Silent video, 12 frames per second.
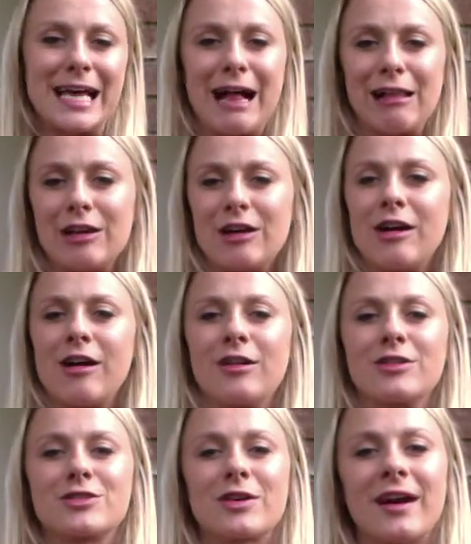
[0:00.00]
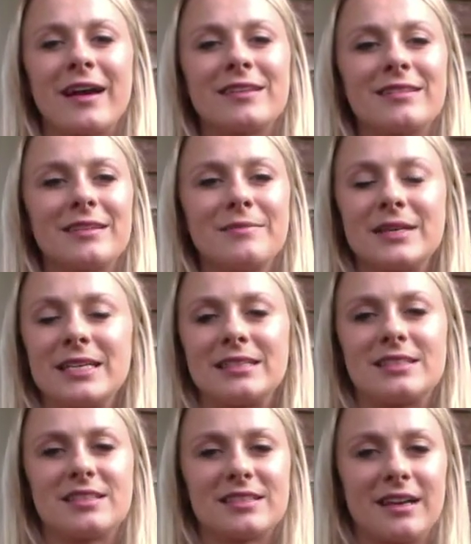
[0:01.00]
alcohol, try and limit.